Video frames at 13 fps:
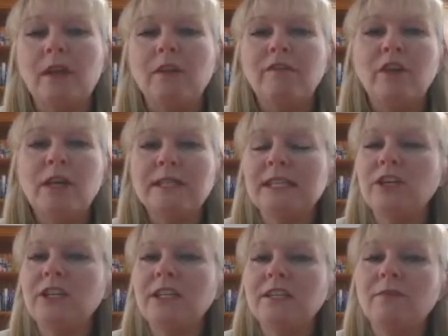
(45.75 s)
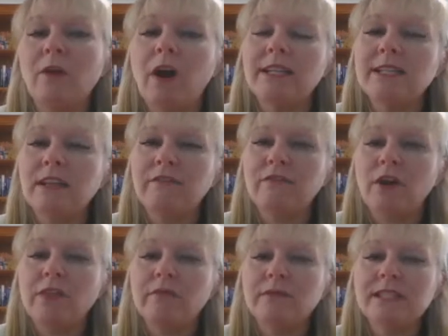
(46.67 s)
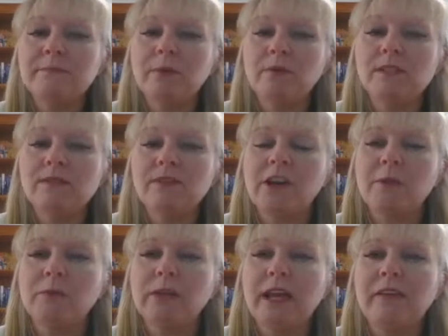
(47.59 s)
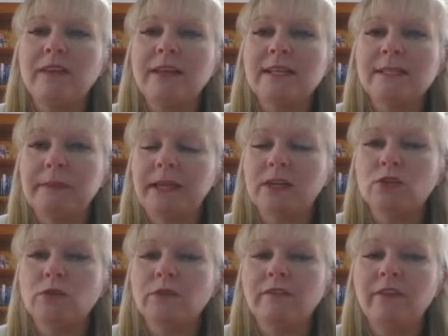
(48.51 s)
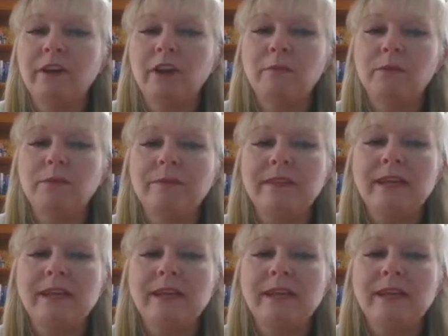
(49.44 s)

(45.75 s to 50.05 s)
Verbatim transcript: Firstly, you need to identify the response variable and the explanatory variable.